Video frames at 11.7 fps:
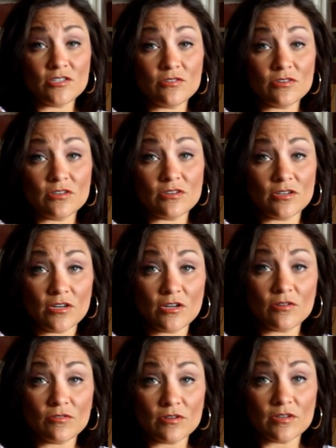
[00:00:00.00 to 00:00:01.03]
you're
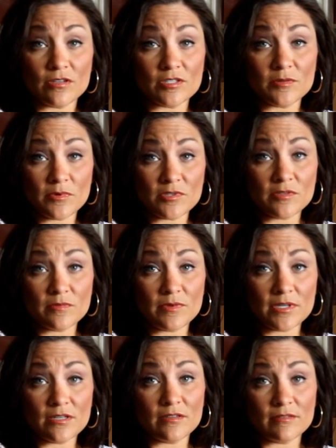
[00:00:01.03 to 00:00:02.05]
supposed to
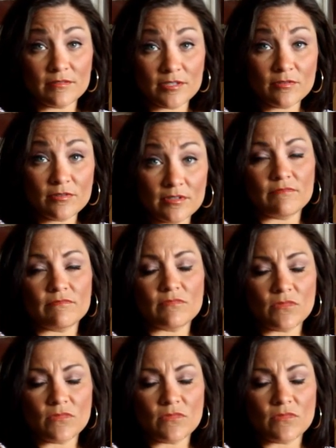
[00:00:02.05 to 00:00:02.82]
be doing?